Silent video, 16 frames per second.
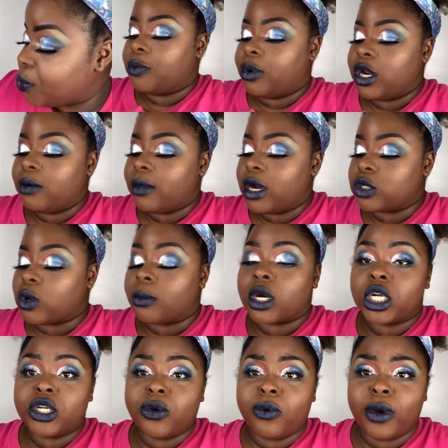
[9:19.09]
Pretty much what I'm
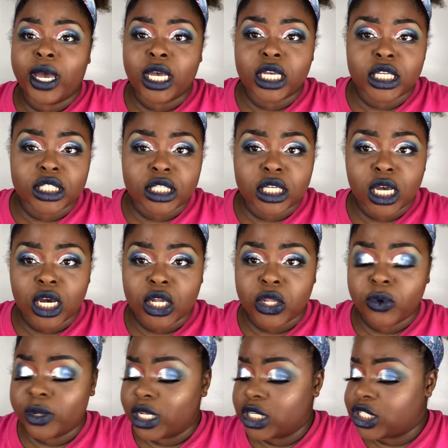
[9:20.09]
gonna do is
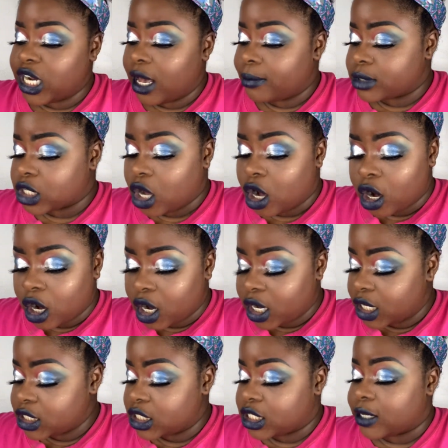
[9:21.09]
glue the gems
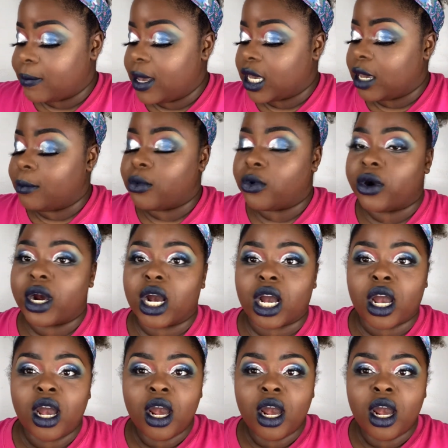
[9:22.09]
on to make it more